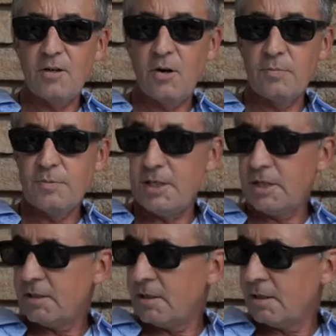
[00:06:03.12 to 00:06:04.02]
the
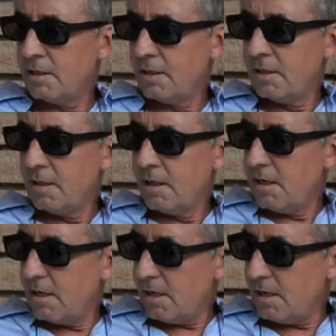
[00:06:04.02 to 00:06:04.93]
objects
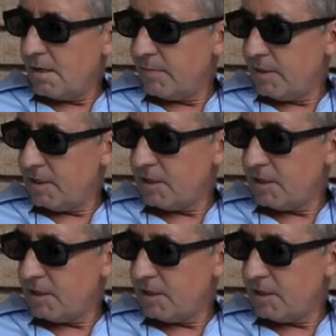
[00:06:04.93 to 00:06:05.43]
and the